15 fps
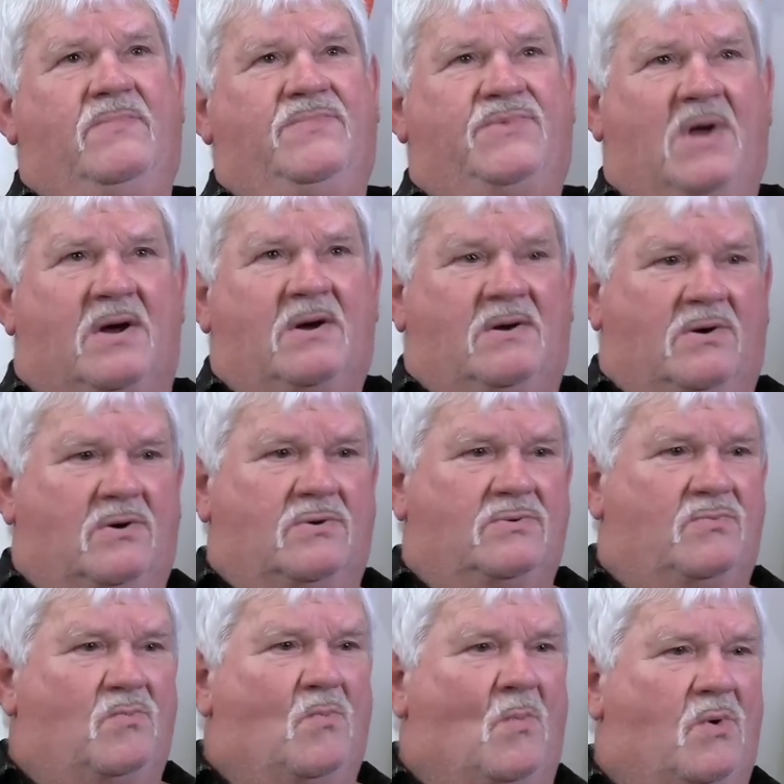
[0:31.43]
Darrell
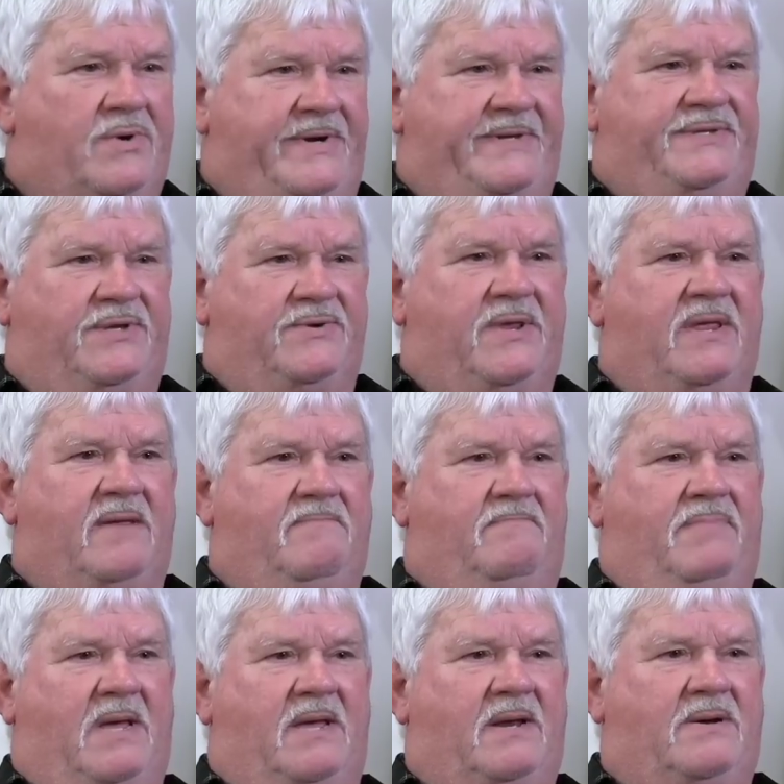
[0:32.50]
wanted to
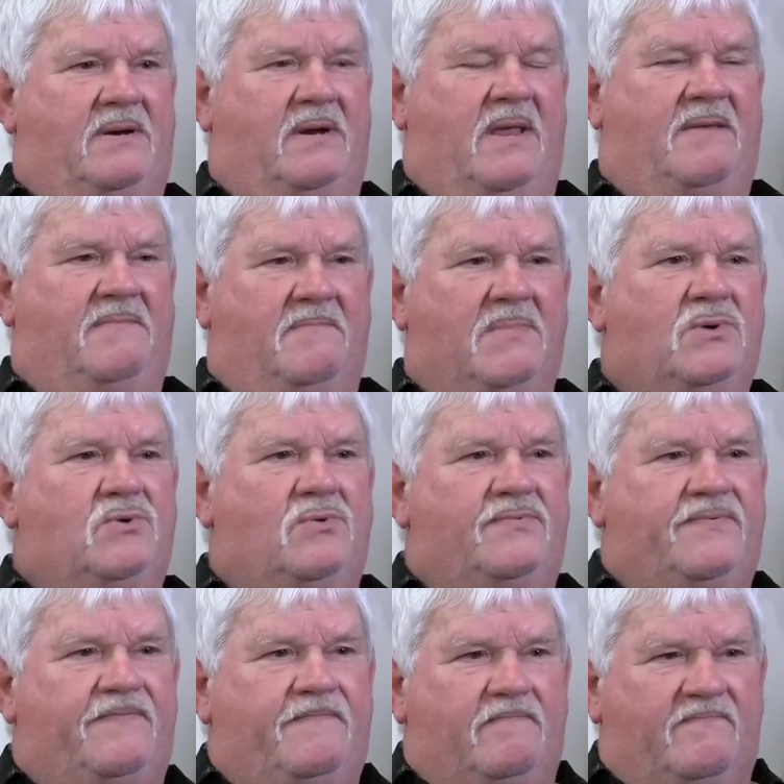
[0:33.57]
get better and
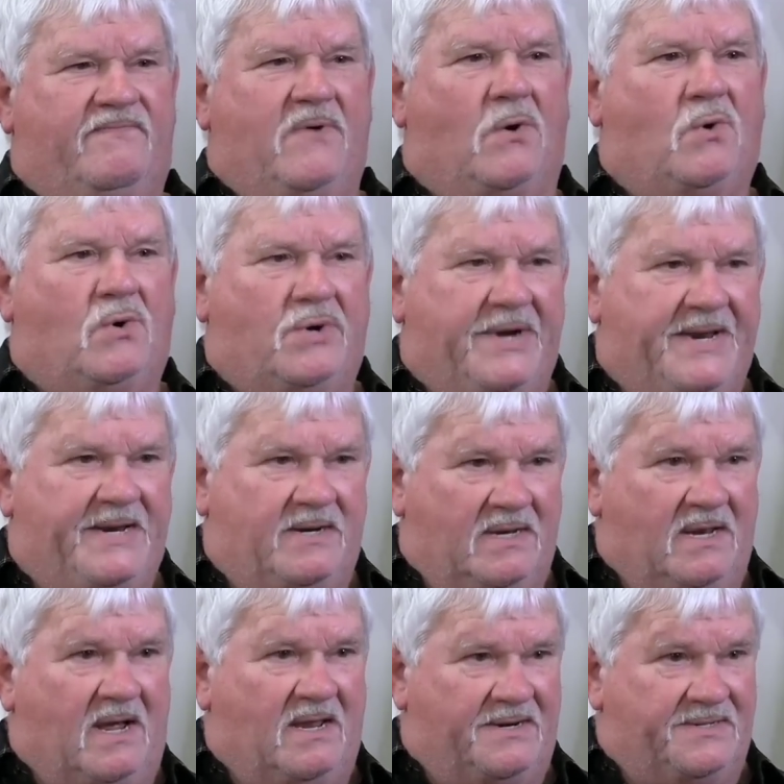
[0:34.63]
move forward in a
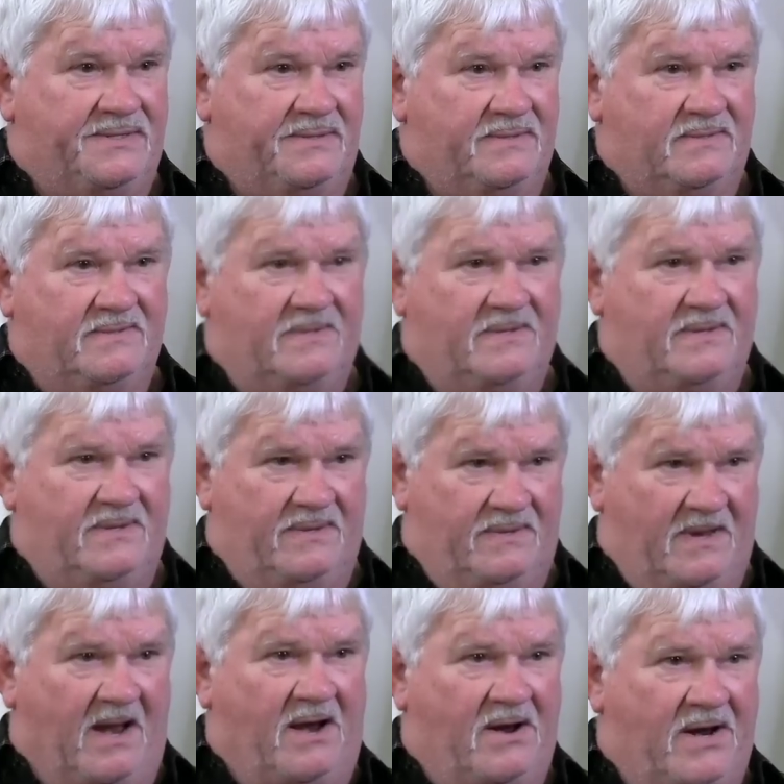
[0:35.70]
lot of
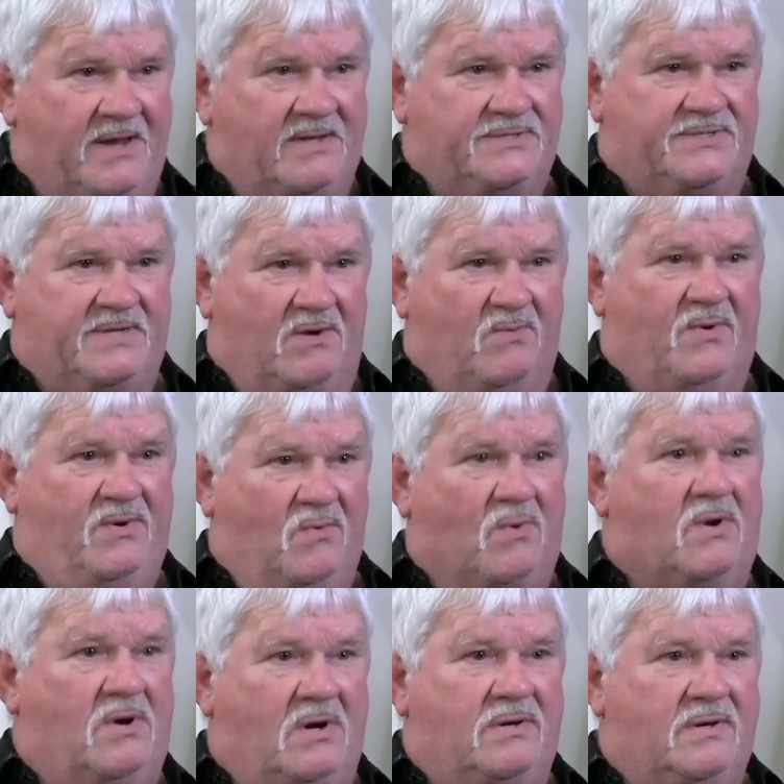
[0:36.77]
areas that we
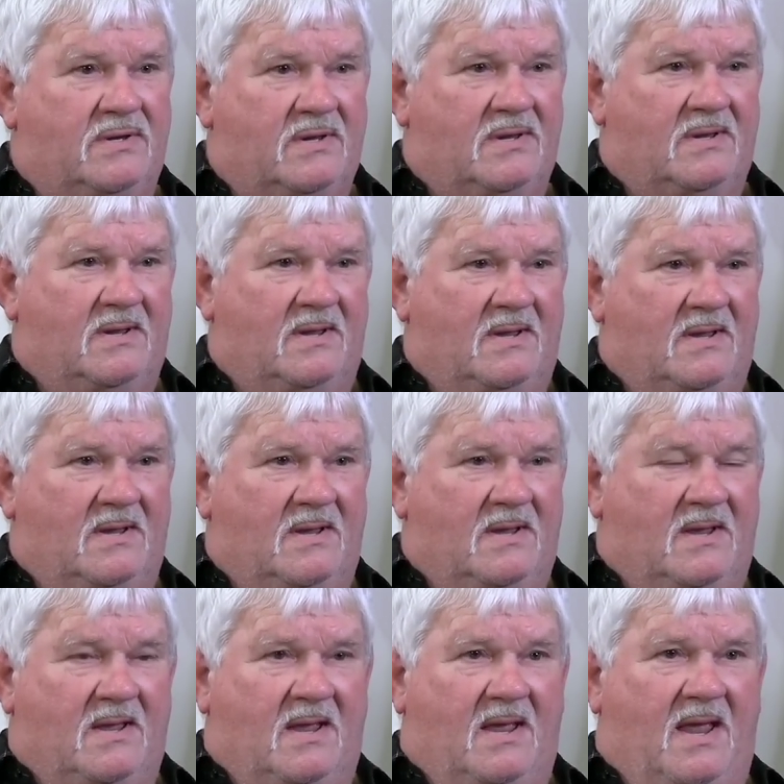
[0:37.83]
weren't.
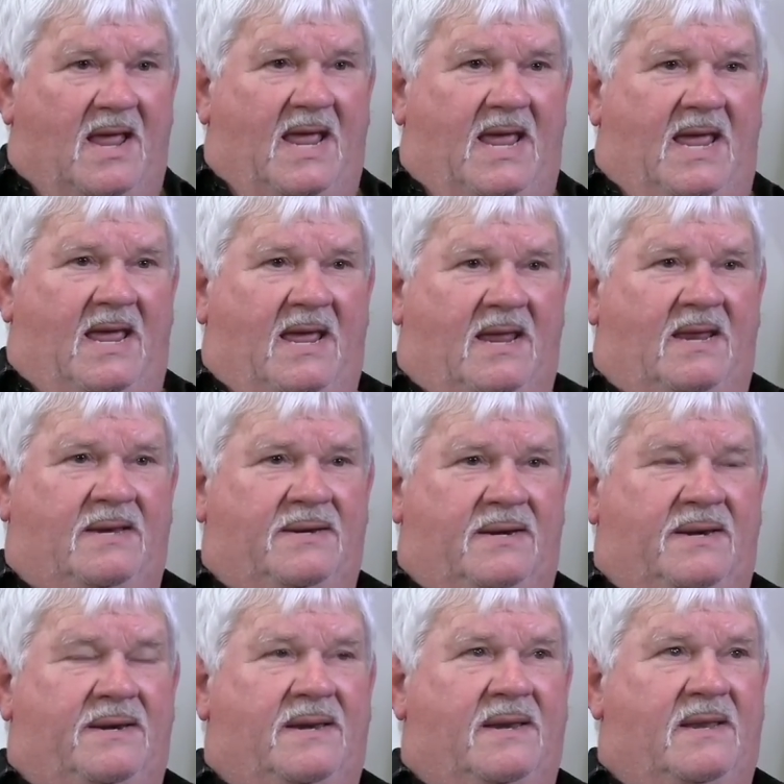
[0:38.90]

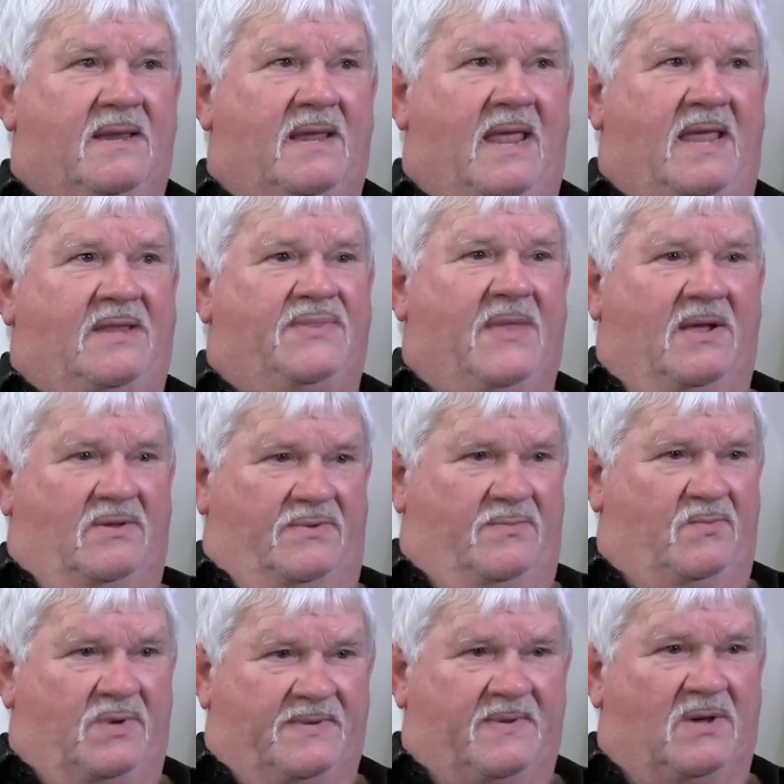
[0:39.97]
And he thought
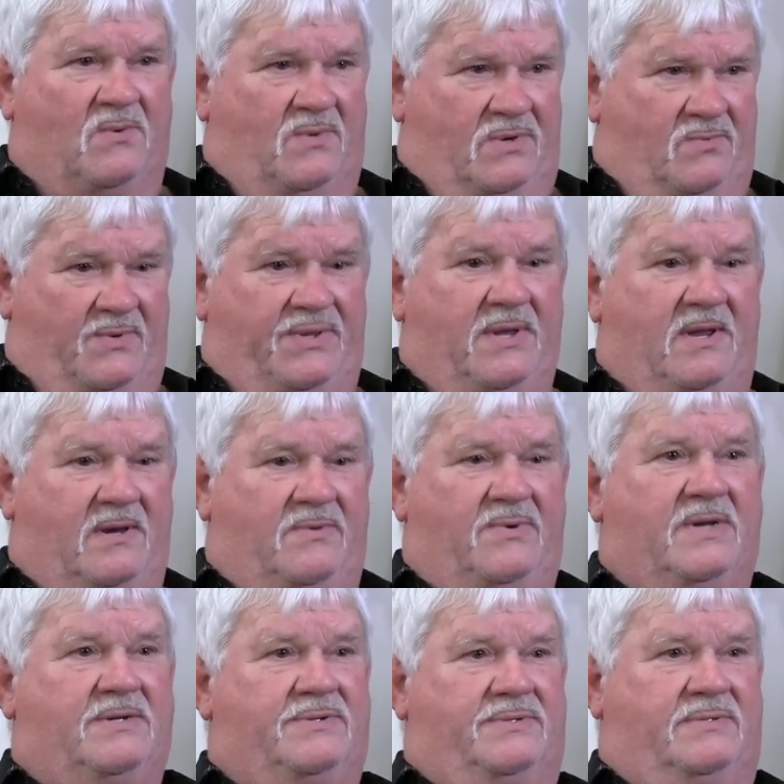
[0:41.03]
we're going with
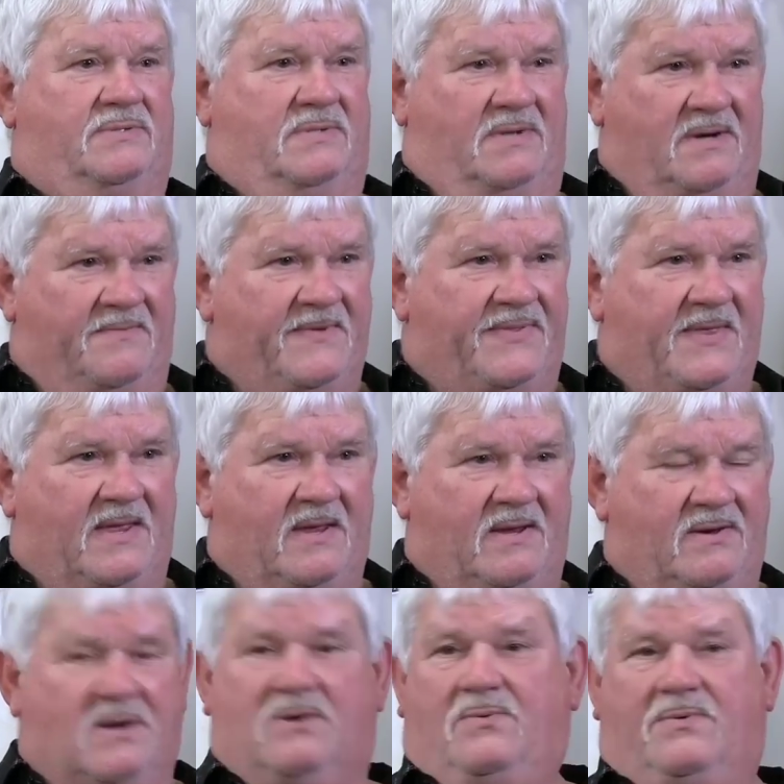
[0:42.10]
Hendricks, everything,
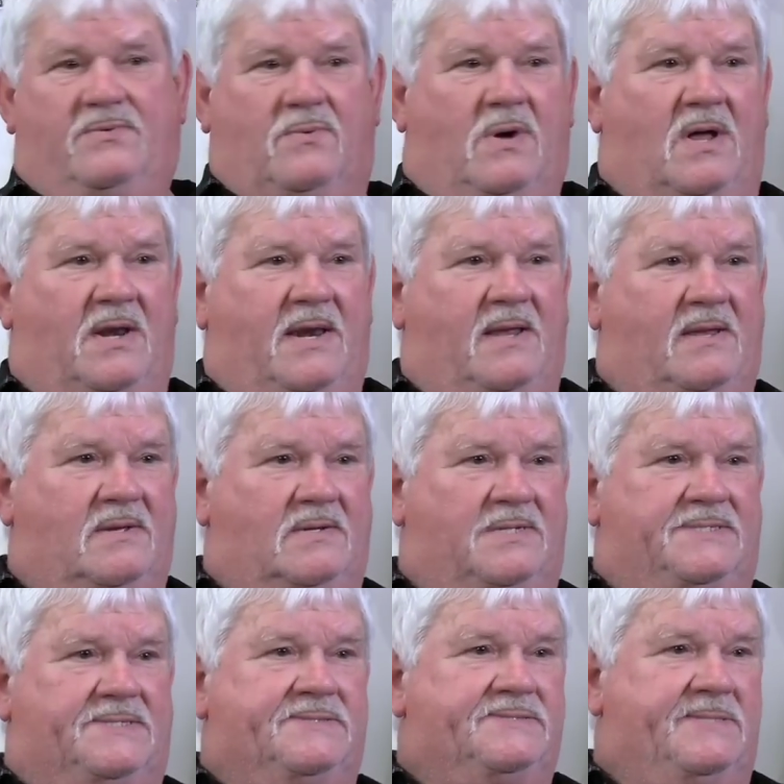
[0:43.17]
you know, with
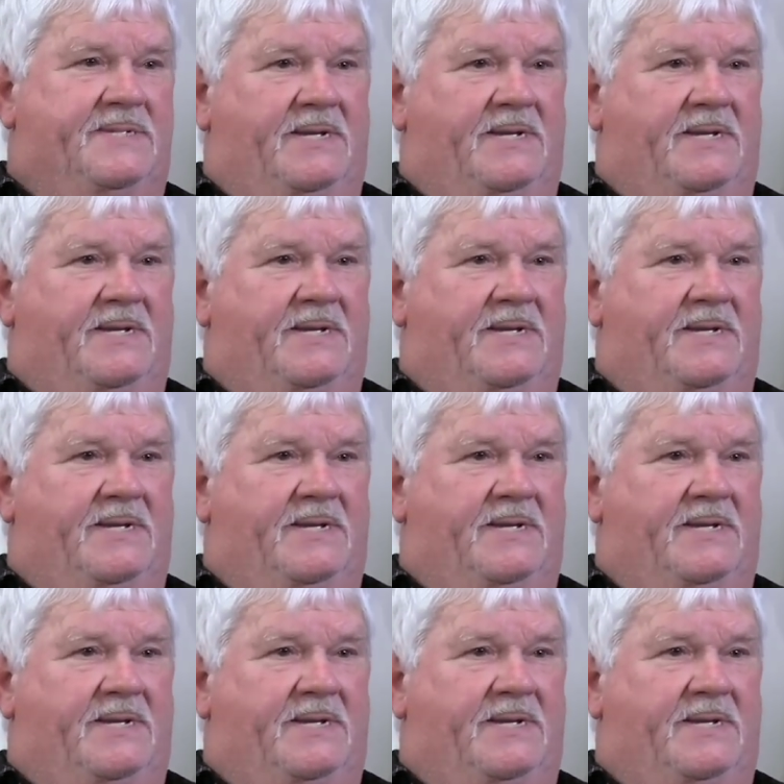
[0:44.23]
Waddell and